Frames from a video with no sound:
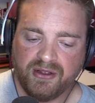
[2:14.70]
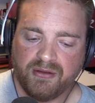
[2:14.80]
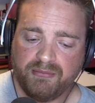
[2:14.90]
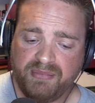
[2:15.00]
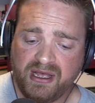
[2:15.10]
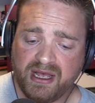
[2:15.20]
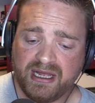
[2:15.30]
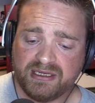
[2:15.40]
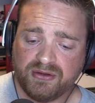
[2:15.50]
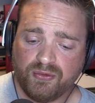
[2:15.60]

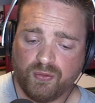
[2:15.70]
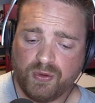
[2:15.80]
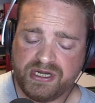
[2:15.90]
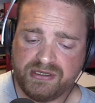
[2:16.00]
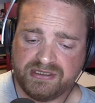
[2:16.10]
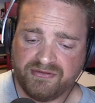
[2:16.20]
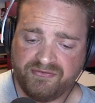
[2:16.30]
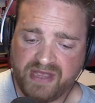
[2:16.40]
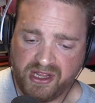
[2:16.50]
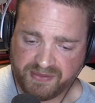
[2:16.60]
But when you
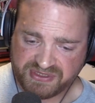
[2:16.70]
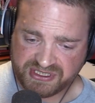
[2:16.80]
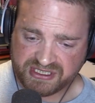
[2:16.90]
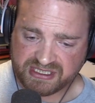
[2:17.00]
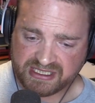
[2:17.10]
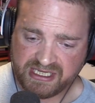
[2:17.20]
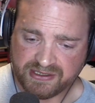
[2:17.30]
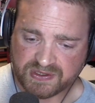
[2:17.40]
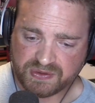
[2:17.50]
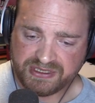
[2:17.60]
develop
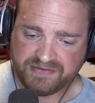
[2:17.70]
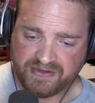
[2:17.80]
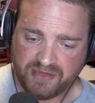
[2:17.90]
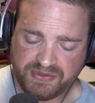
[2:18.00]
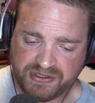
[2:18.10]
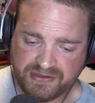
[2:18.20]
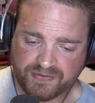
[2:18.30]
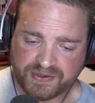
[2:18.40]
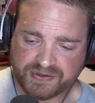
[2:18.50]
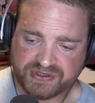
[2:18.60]
skills, when you develop
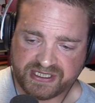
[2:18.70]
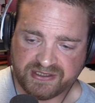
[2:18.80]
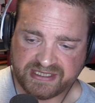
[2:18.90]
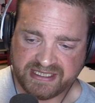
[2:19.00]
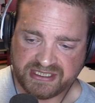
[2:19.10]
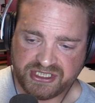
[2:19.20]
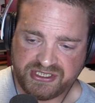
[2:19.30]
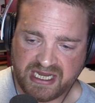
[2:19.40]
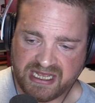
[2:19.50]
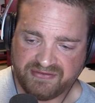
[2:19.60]
universal skills as a
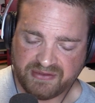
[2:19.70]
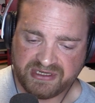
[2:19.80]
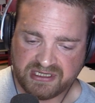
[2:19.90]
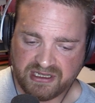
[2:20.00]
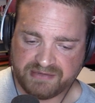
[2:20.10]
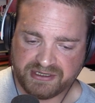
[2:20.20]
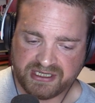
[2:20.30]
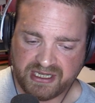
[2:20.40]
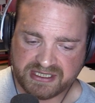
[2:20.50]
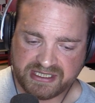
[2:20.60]
chef that we talk about
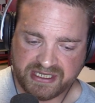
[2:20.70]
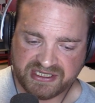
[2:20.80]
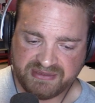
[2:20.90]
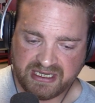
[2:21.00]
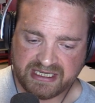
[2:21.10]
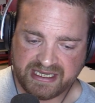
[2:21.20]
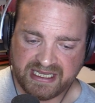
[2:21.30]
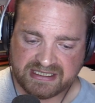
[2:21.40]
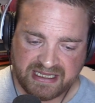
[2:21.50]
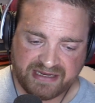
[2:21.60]
constantly on this
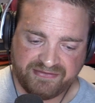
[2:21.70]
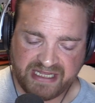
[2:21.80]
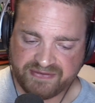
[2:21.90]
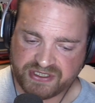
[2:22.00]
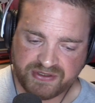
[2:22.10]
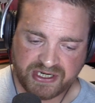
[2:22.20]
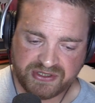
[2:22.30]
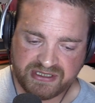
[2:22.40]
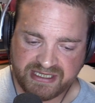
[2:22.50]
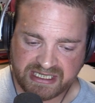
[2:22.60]
podcast, like flavor
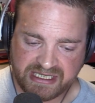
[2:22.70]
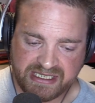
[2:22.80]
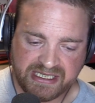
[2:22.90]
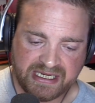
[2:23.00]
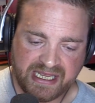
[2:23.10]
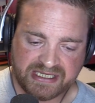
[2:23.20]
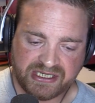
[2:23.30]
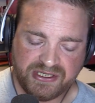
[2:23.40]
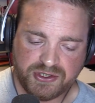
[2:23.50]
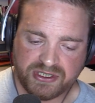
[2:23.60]
structure and technique and
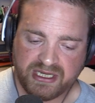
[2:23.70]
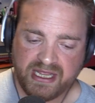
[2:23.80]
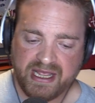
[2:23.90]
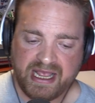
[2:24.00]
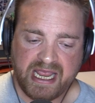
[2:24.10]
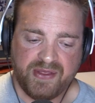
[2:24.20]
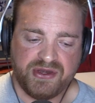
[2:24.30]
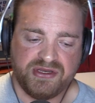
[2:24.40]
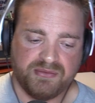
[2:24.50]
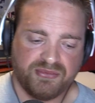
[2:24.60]
execution, and
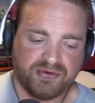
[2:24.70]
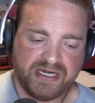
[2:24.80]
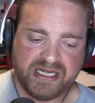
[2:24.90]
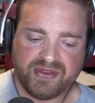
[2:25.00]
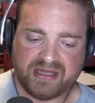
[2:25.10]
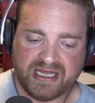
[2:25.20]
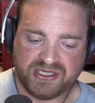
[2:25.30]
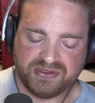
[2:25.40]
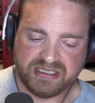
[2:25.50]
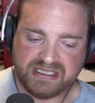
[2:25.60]
then you bring that
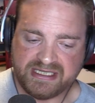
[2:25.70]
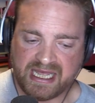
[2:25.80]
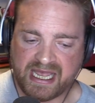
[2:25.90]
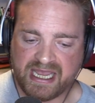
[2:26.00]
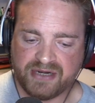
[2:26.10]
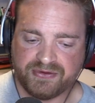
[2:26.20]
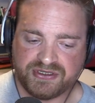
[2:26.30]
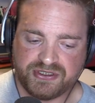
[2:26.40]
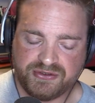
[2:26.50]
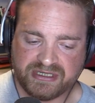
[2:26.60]
to a
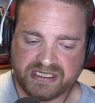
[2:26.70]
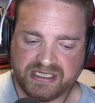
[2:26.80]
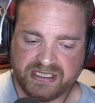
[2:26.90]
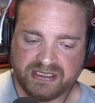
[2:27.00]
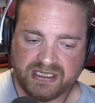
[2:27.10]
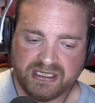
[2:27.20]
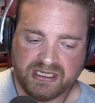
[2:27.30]
diet-restricted